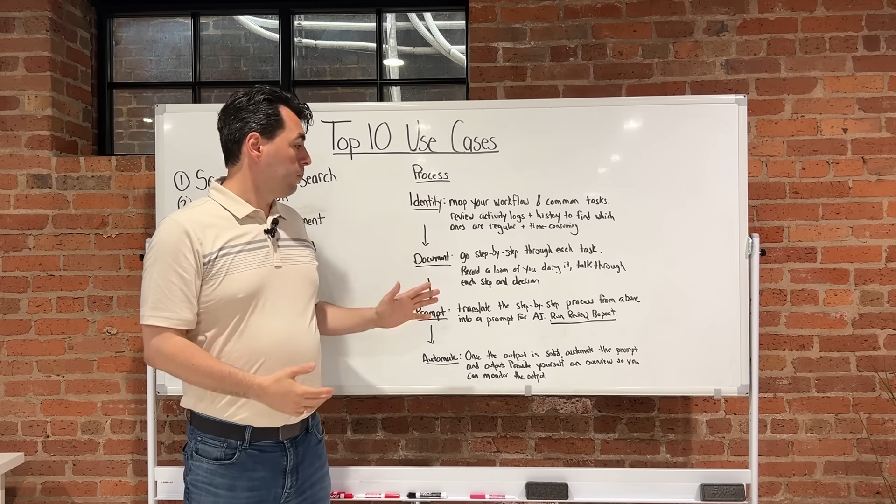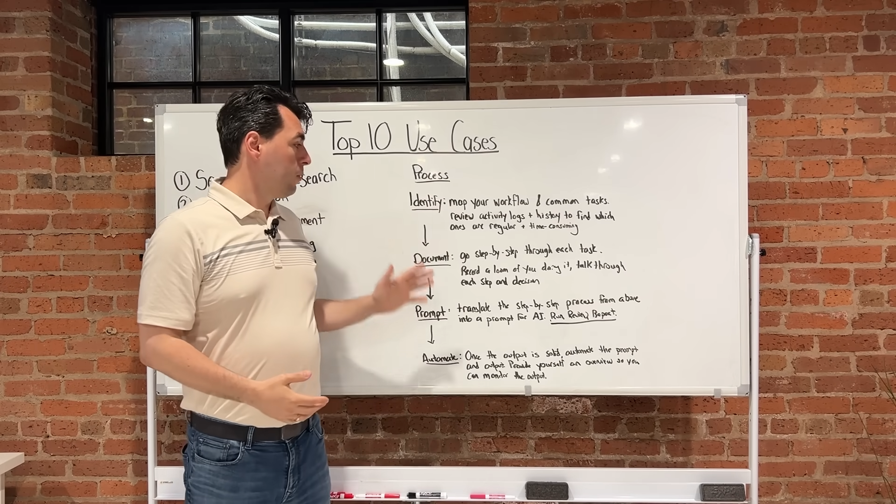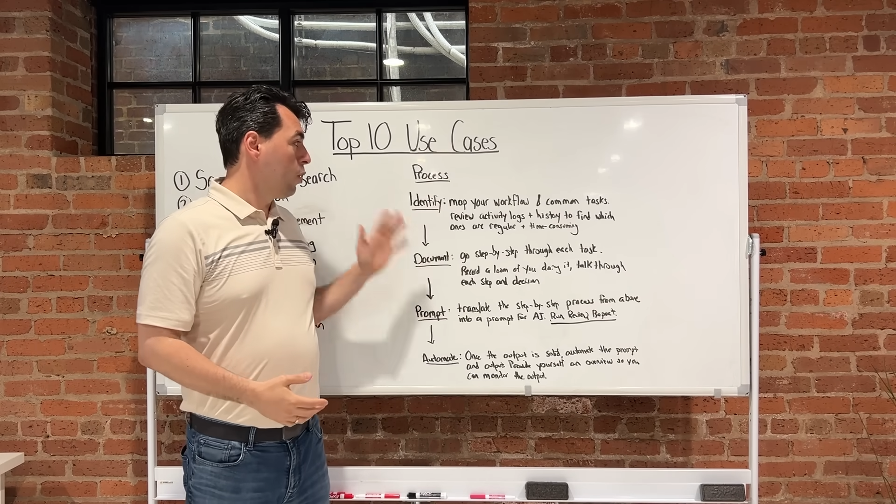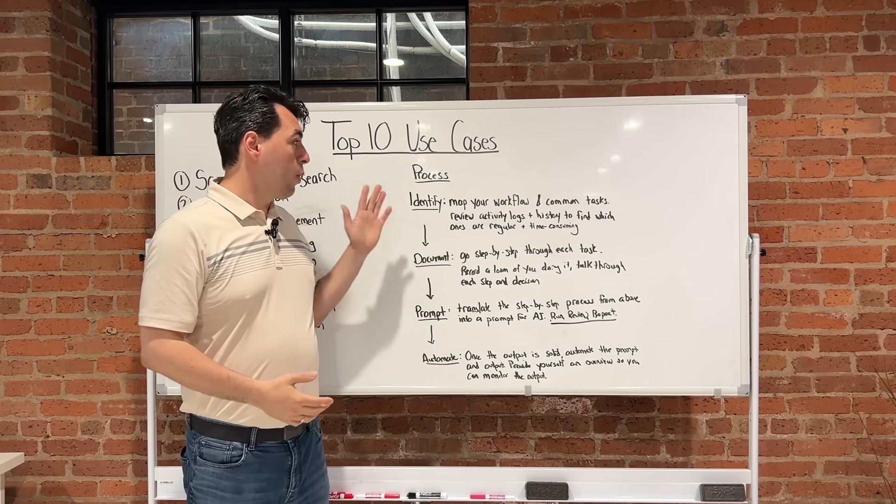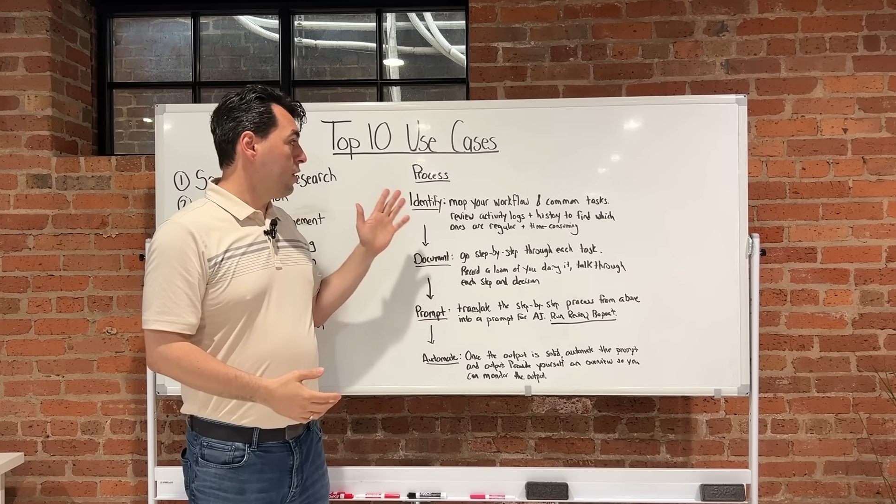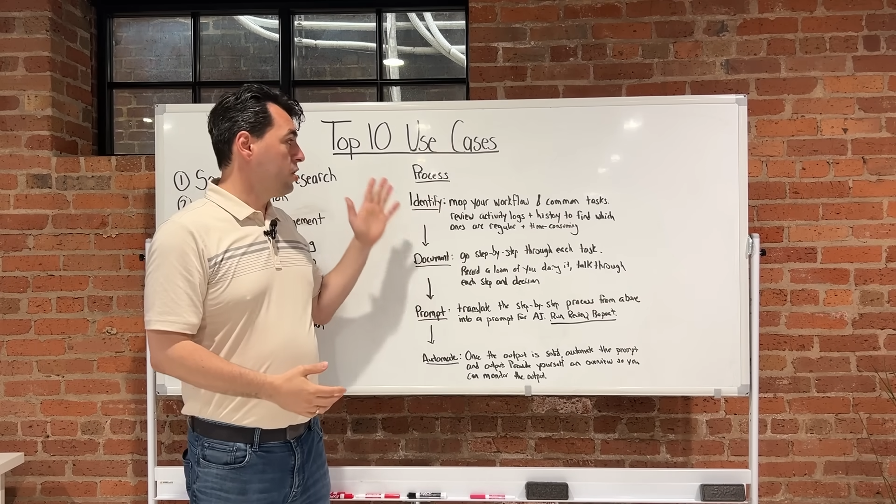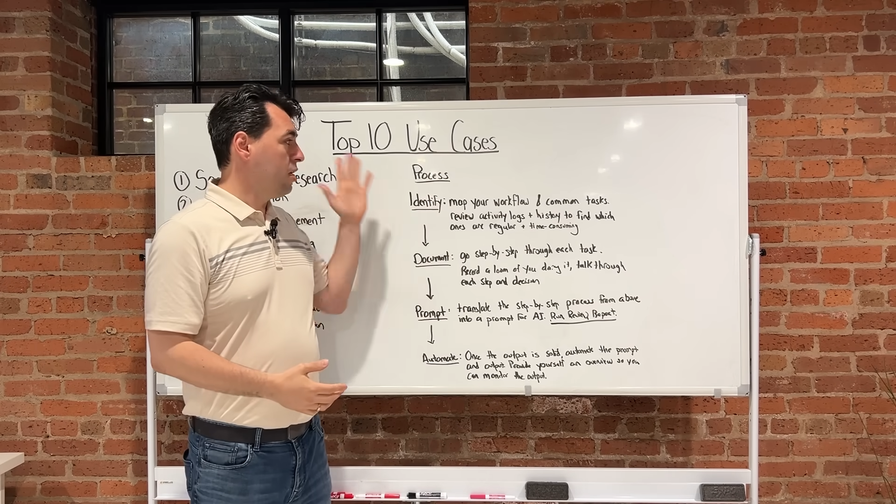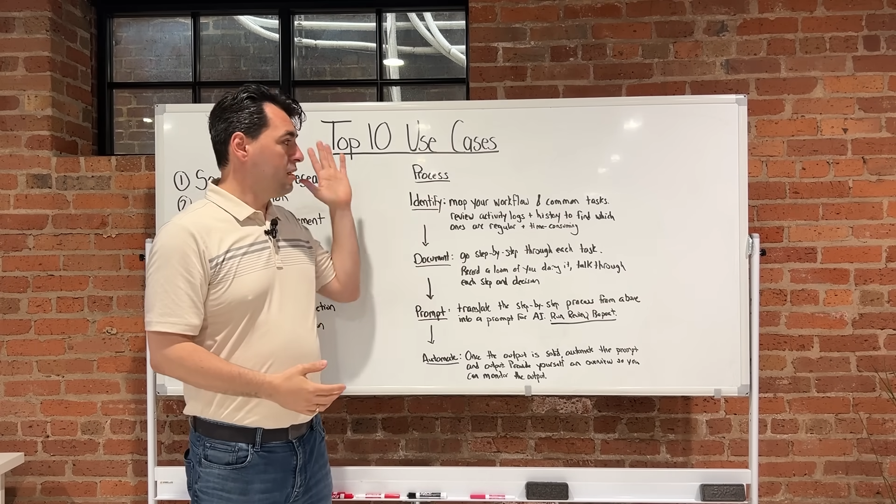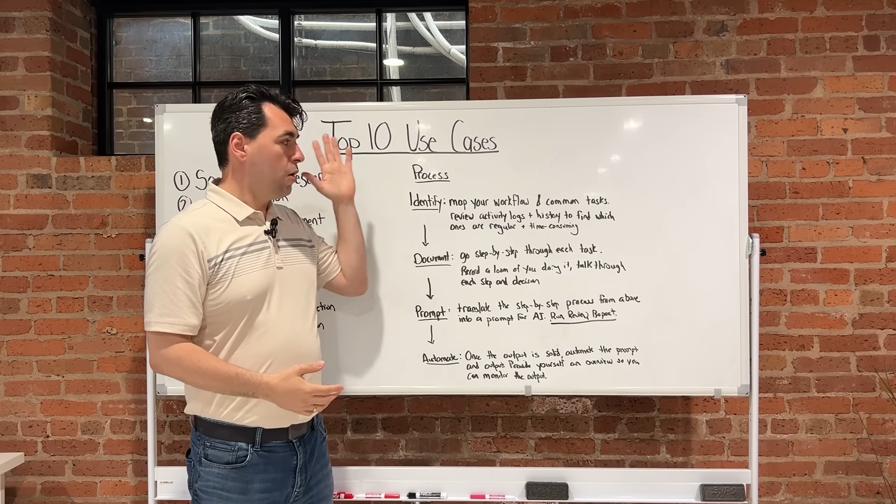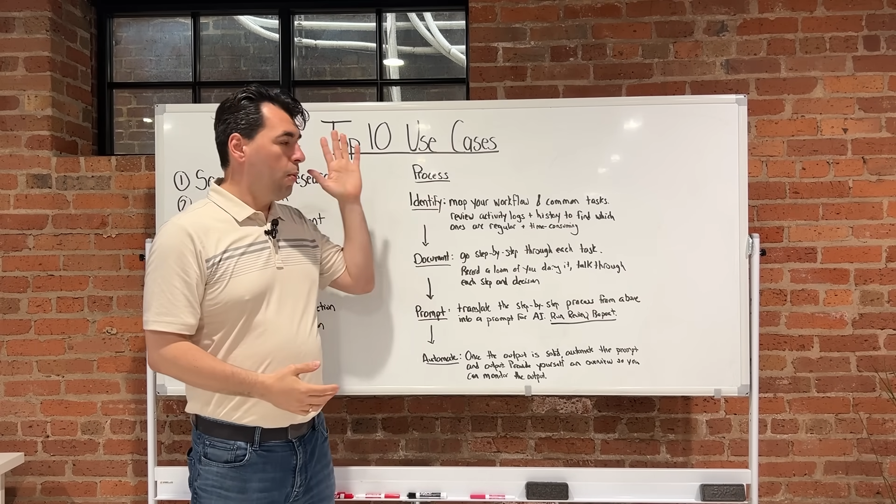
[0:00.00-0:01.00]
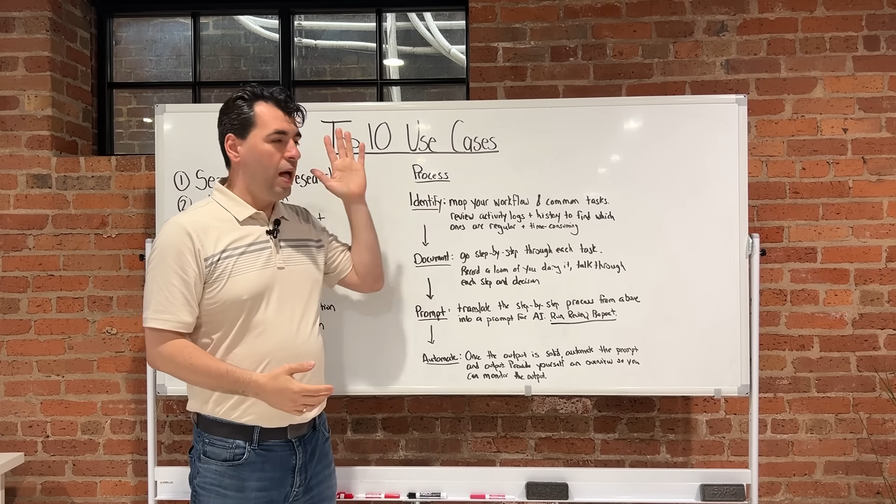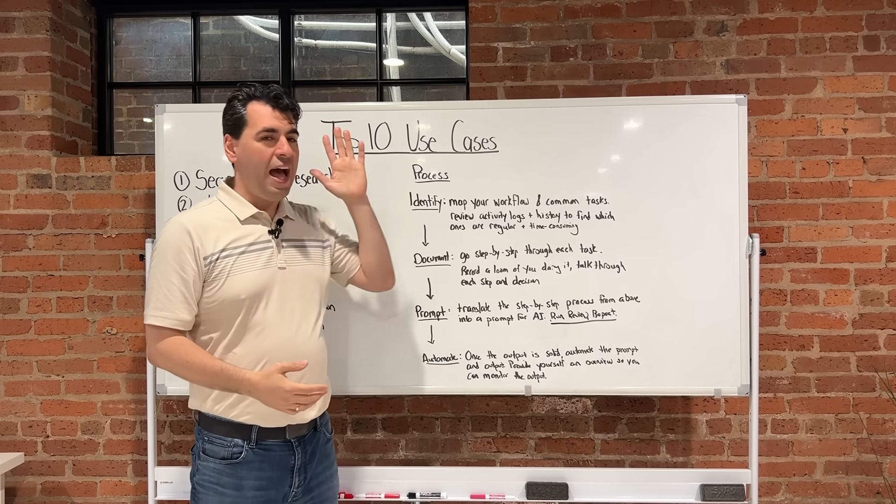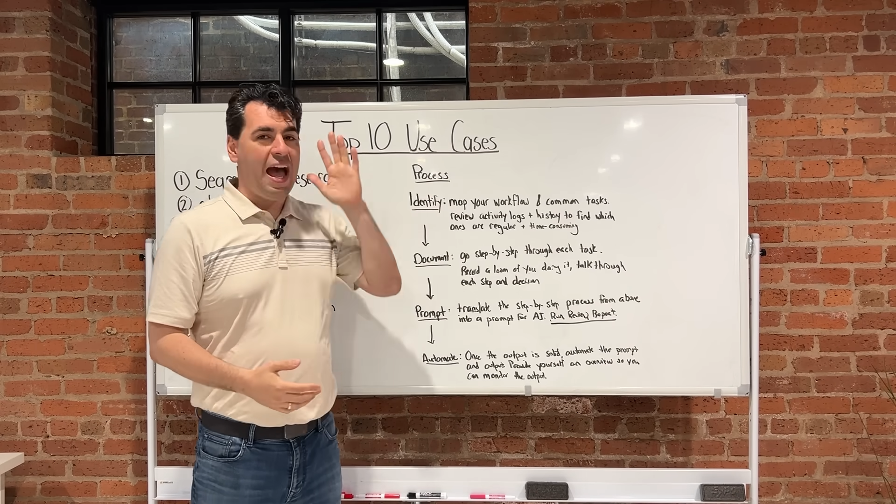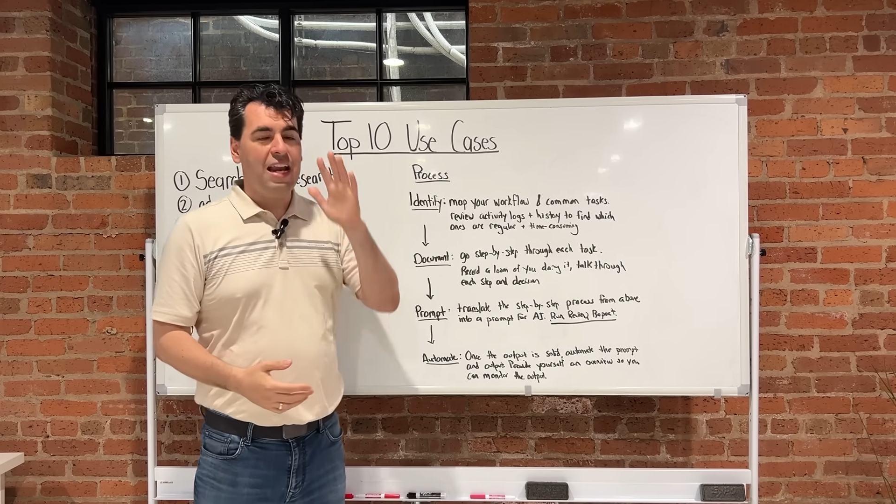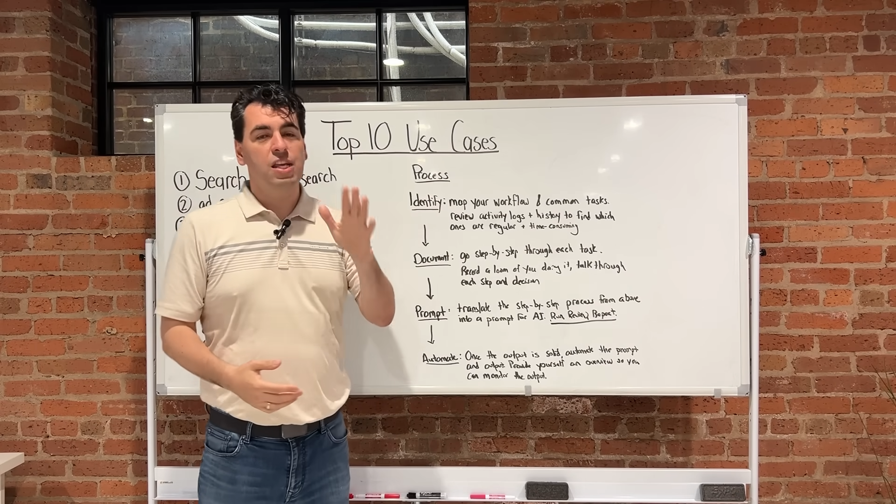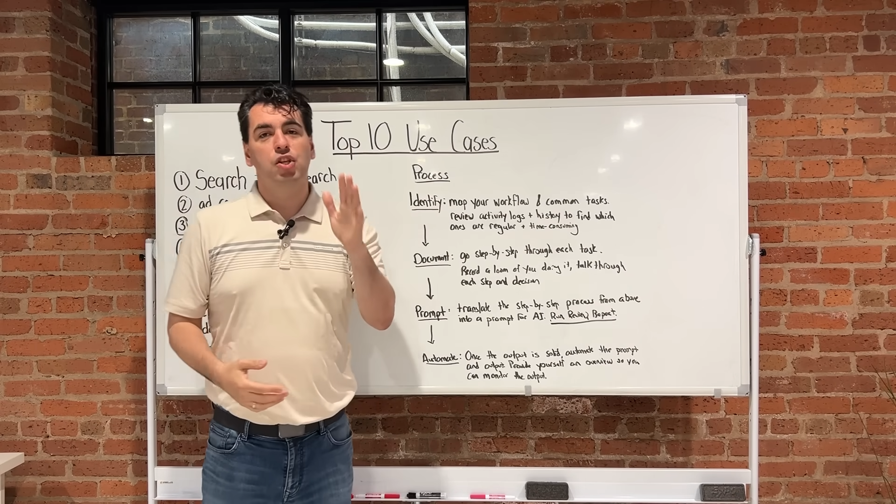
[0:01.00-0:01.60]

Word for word: the question is, well, how do you